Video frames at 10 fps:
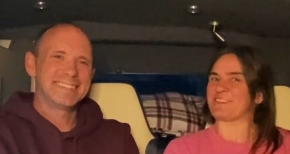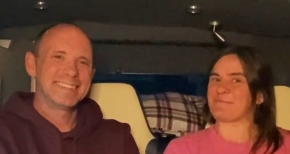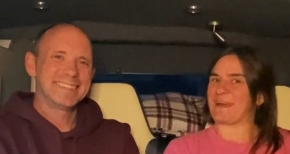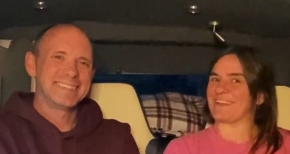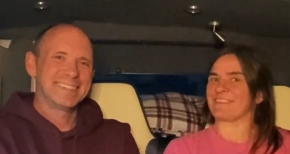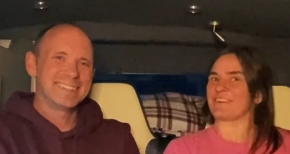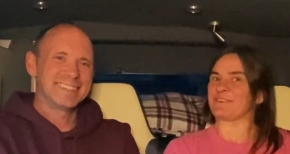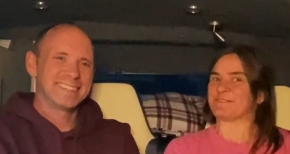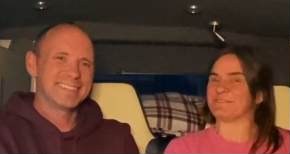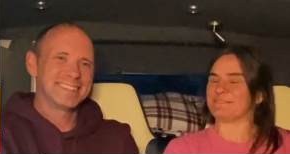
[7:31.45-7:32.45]
Speaker 1: up at and
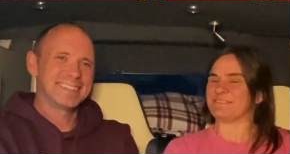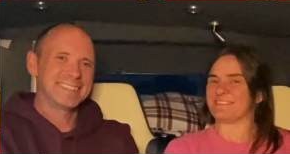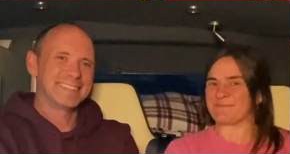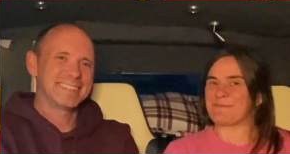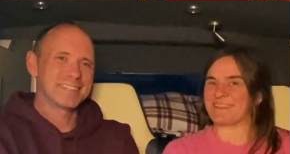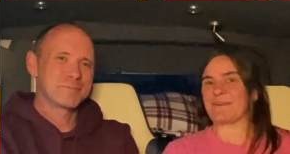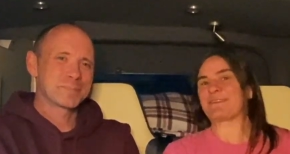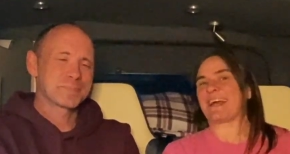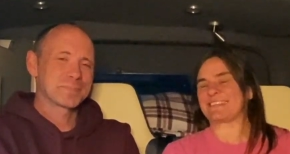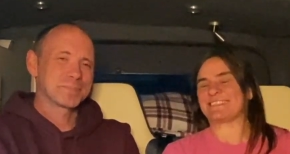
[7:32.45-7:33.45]
thought, oh, but they
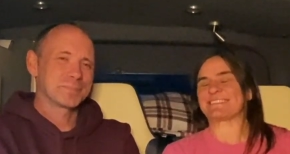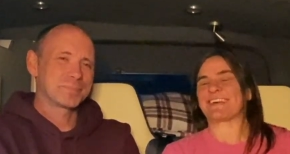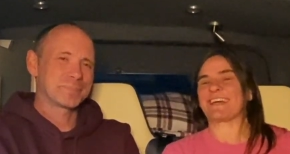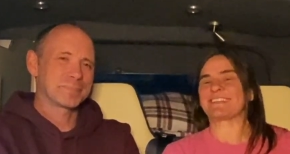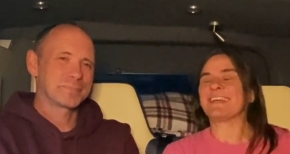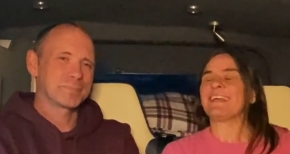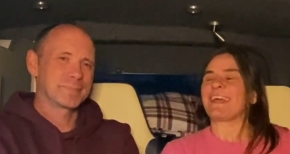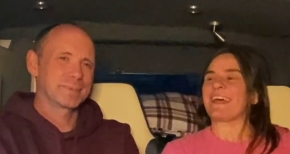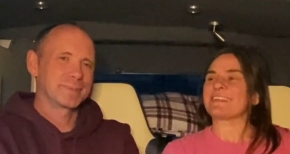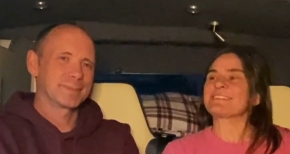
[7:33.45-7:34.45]
were nice inside.
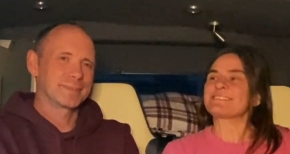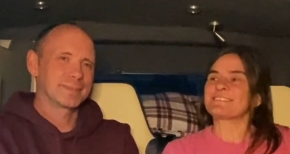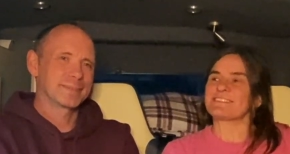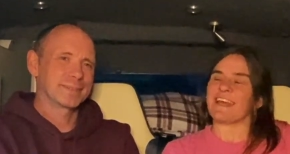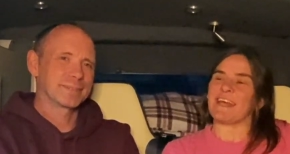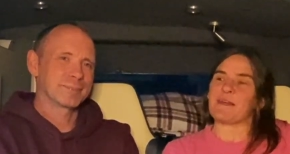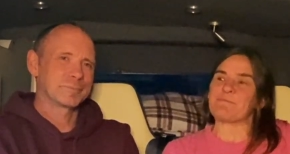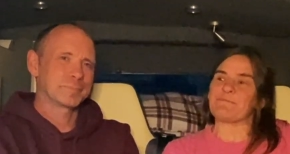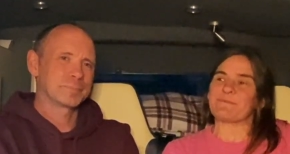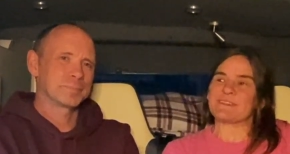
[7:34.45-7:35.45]

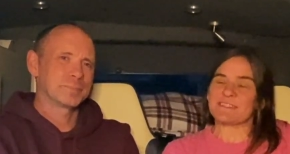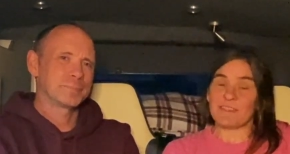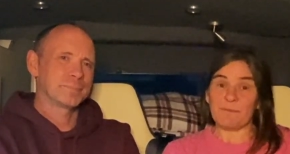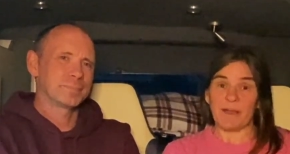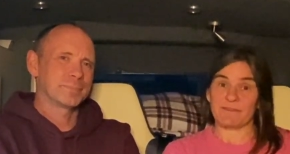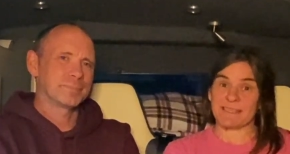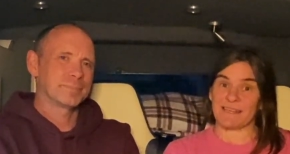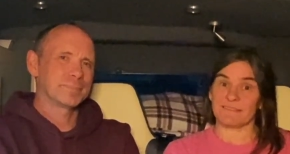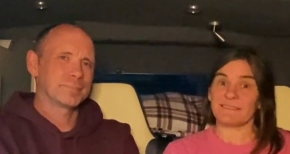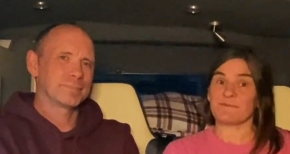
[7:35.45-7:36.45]
Um, some
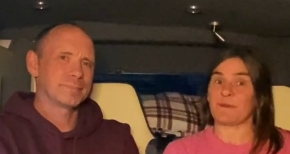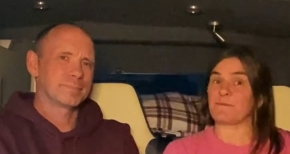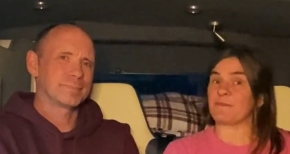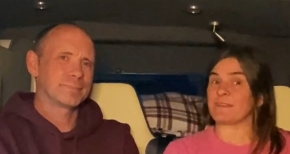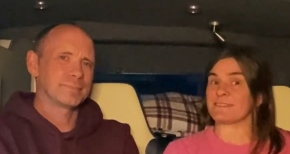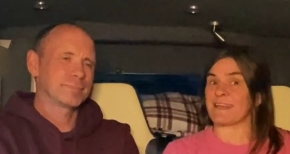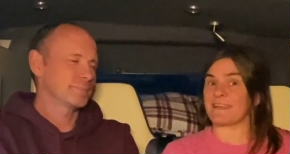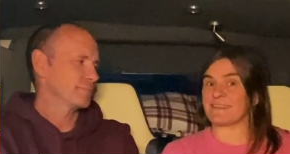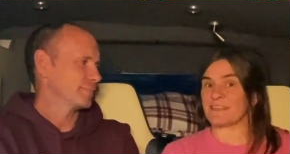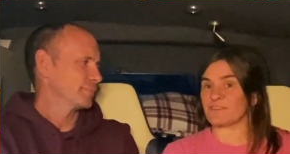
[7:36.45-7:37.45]
hotels, when we were at
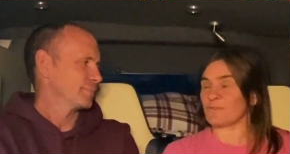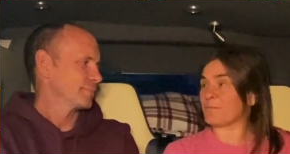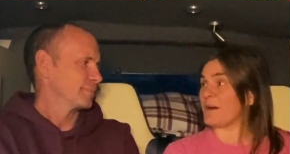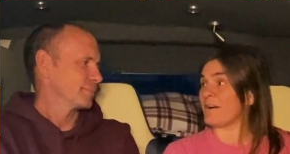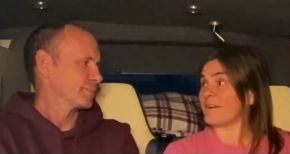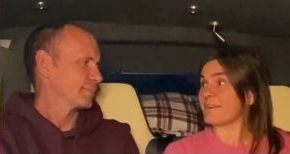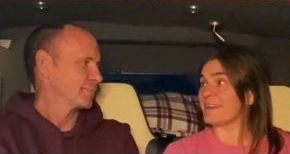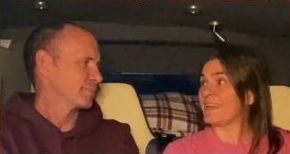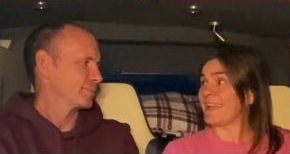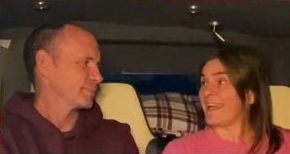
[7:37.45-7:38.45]
Zion National Park,
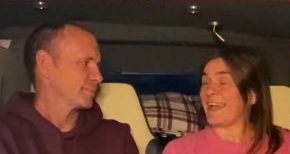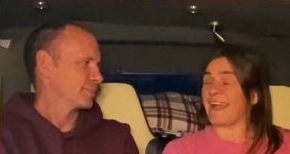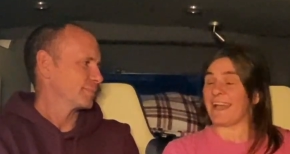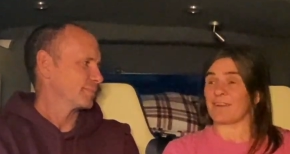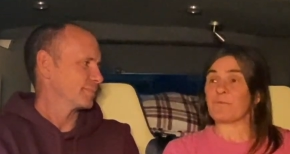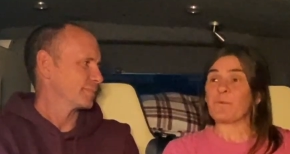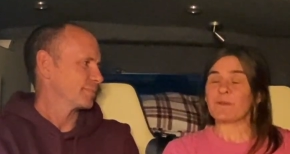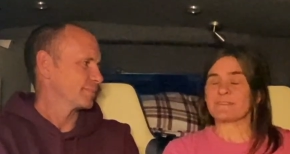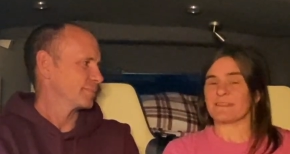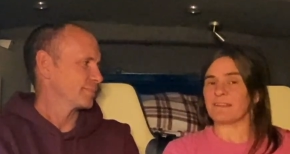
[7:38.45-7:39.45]

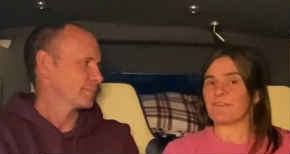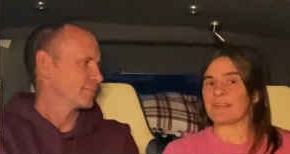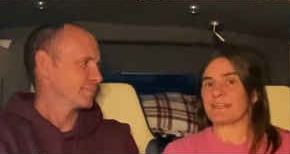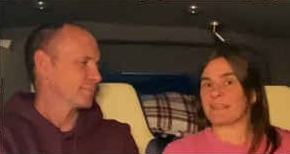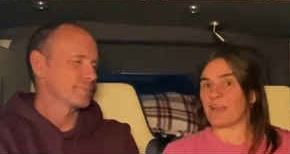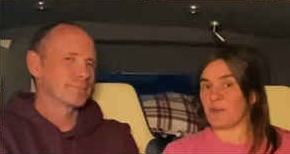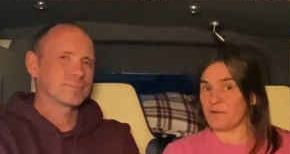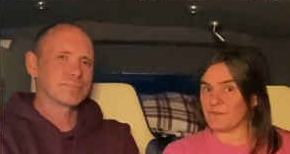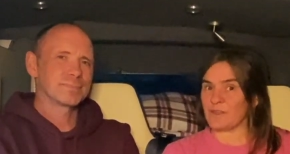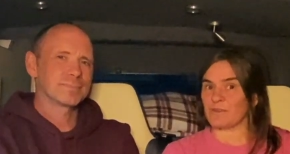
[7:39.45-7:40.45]
were significantly
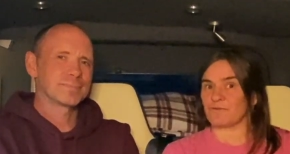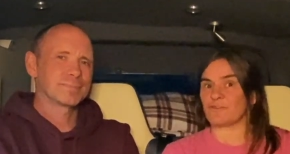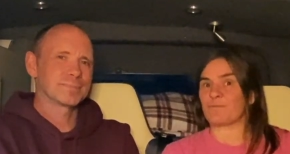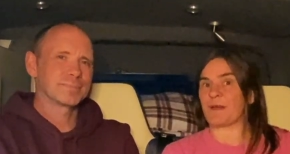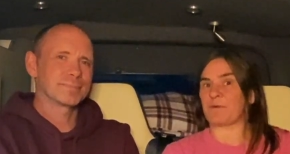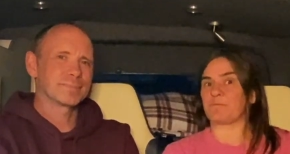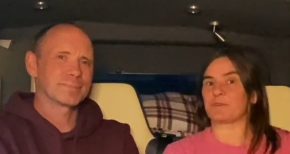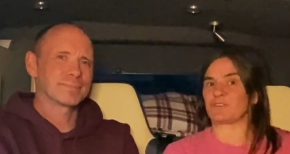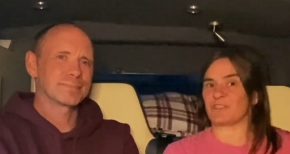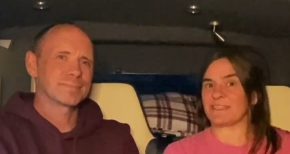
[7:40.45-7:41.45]
over the £100
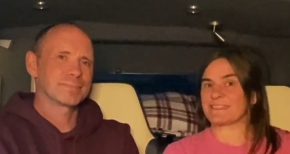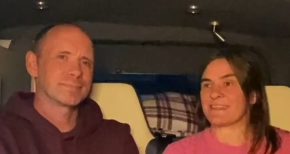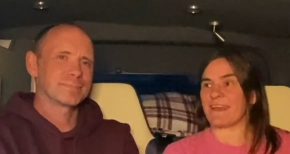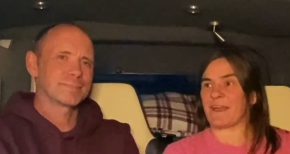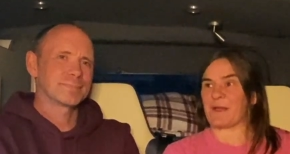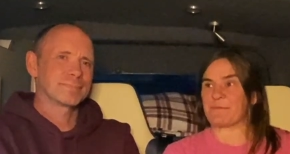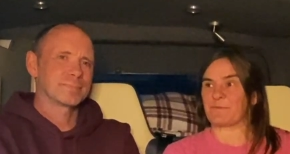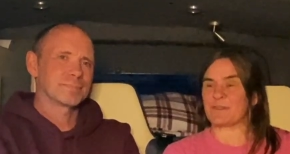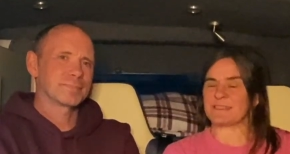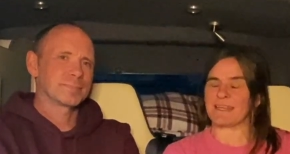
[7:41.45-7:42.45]
budget.
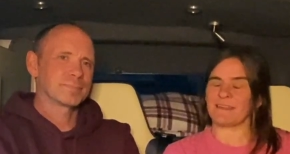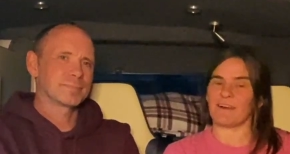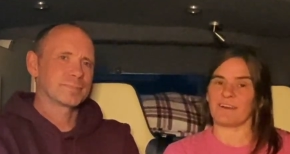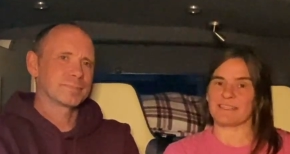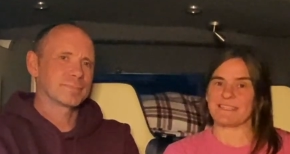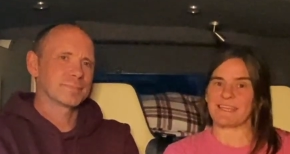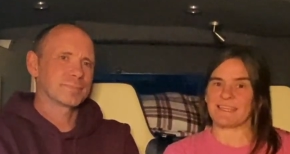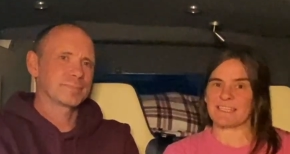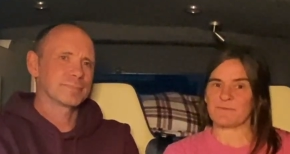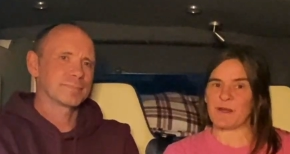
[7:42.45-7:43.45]
Um, we stayed at a Holiday
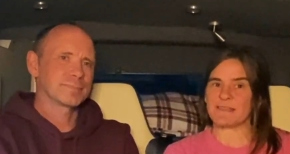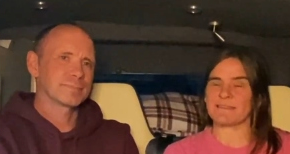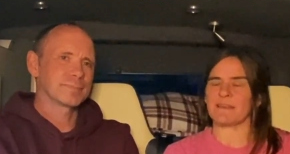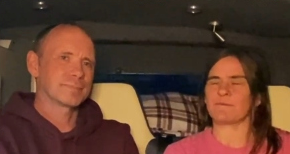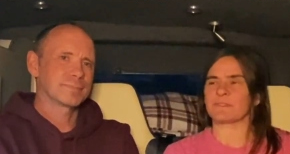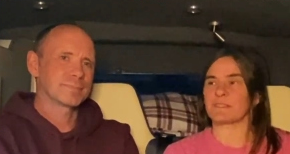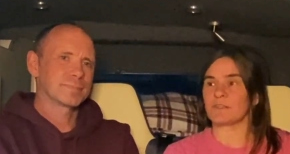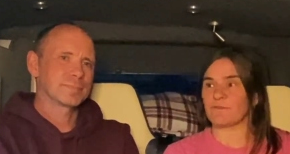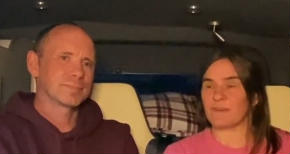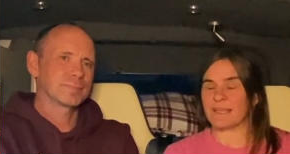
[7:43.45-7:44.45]
Inn Express. It was
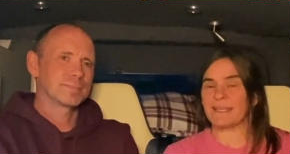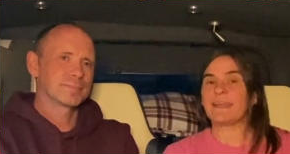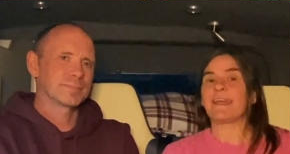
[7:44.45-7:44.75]
lovely.